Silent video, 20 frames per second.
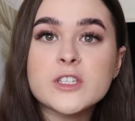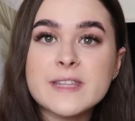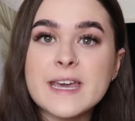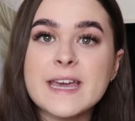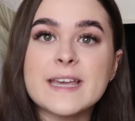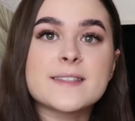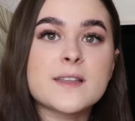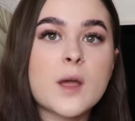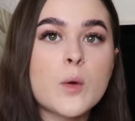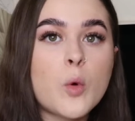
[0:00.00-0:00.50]

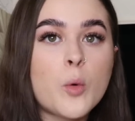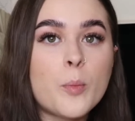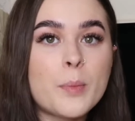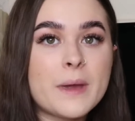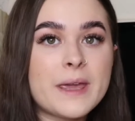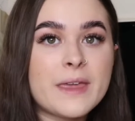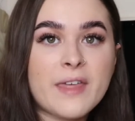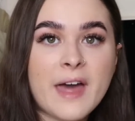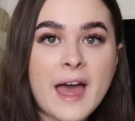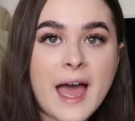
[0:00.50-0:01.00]
this, I will
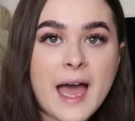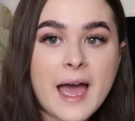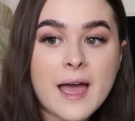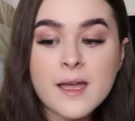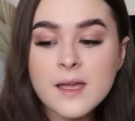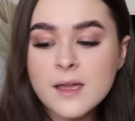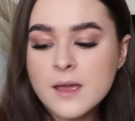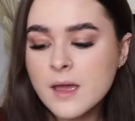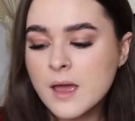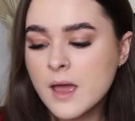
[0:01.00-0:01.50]
be
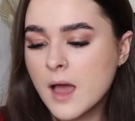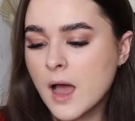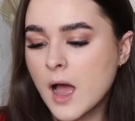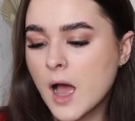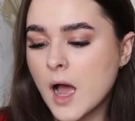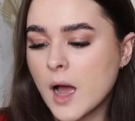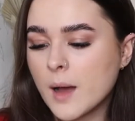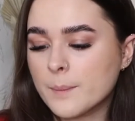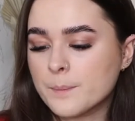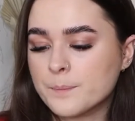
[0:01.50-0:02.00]
there.
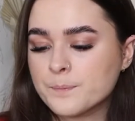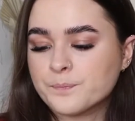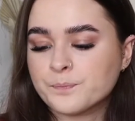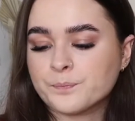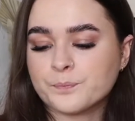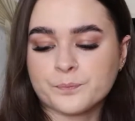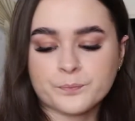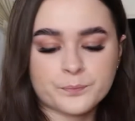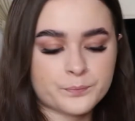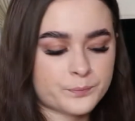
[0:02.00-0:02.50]

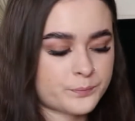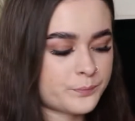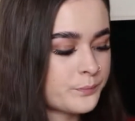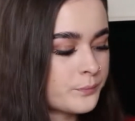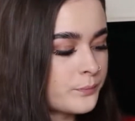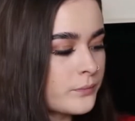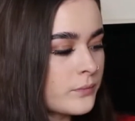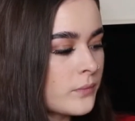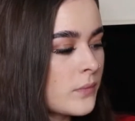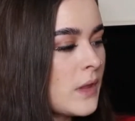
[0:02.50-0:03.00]

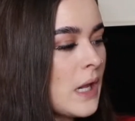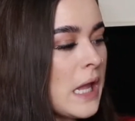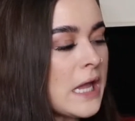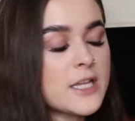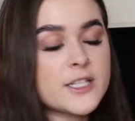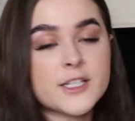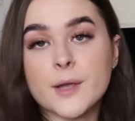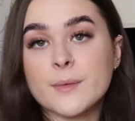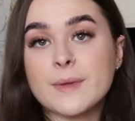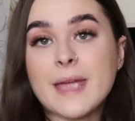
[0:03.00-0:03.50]

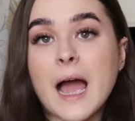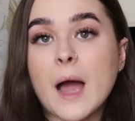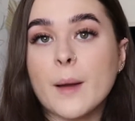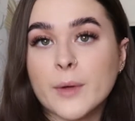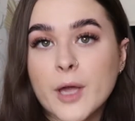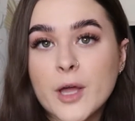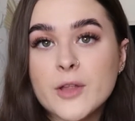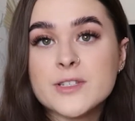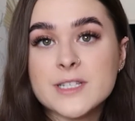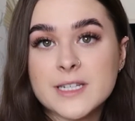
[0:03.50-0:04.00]
So yeah,
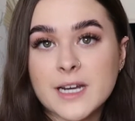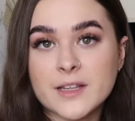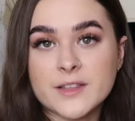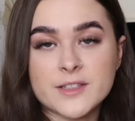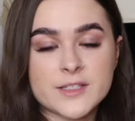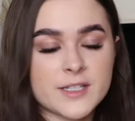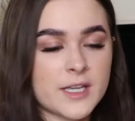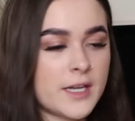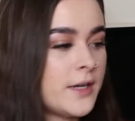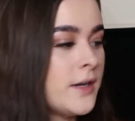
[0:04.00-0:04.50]
I'm going to
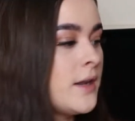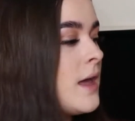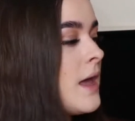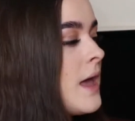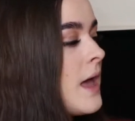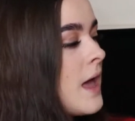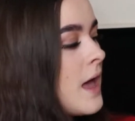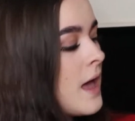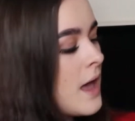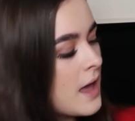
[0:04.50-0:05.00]
London
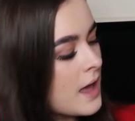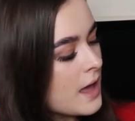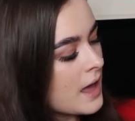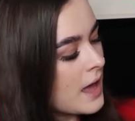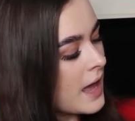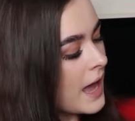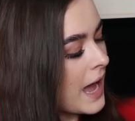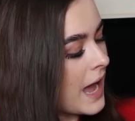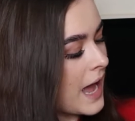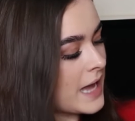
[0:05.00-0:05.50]

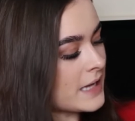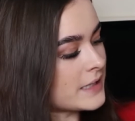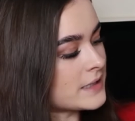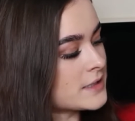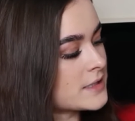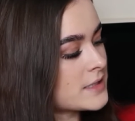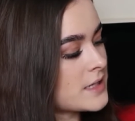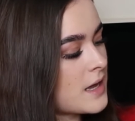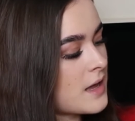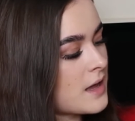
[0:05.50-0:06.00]

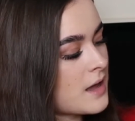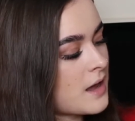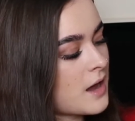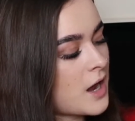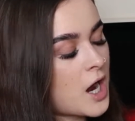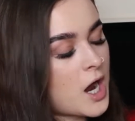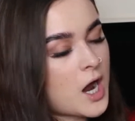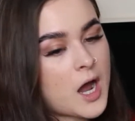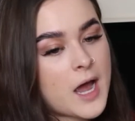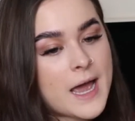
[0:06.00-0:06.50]
and
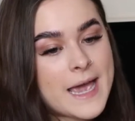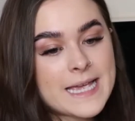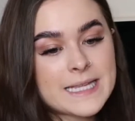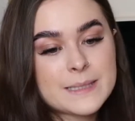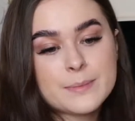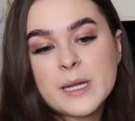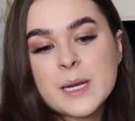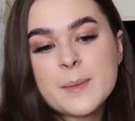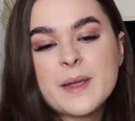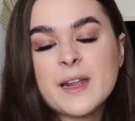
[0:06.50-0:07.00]

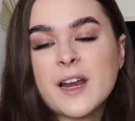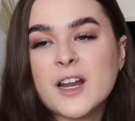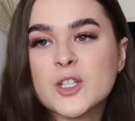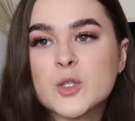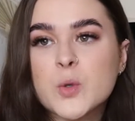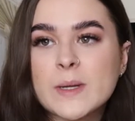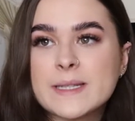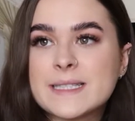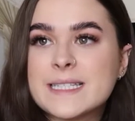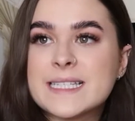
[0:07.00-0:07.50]
it's going to be like
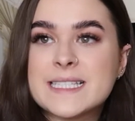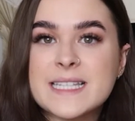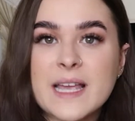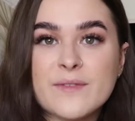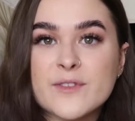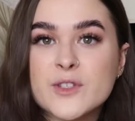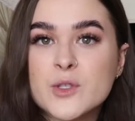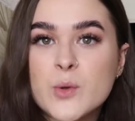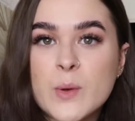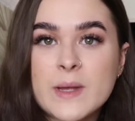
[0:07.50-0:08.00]

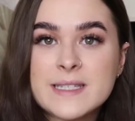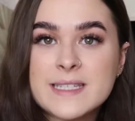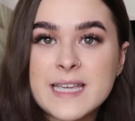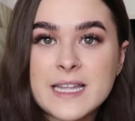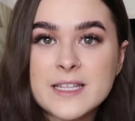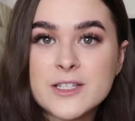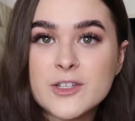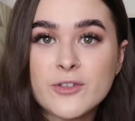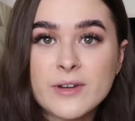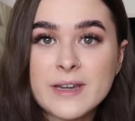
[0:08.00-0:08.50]
27,
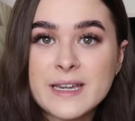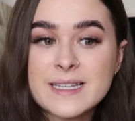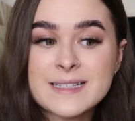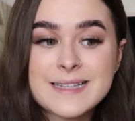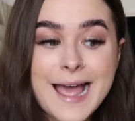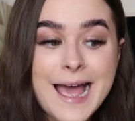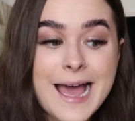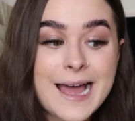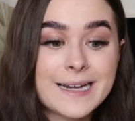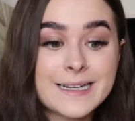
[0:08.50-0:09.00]
28 degrees
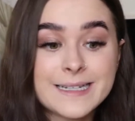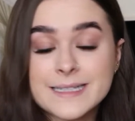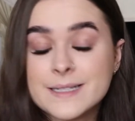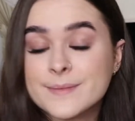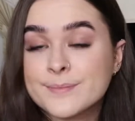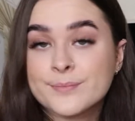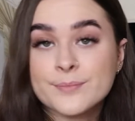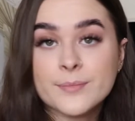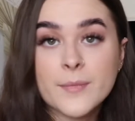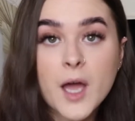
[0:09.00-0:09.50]

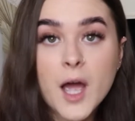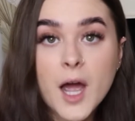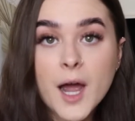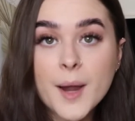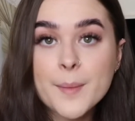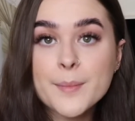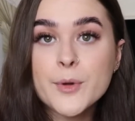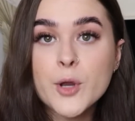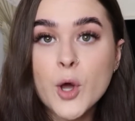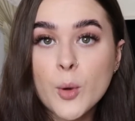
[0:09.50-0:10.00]
and
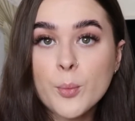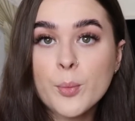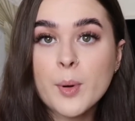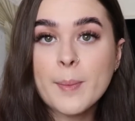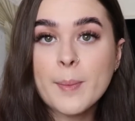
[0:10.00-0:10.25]
I'm not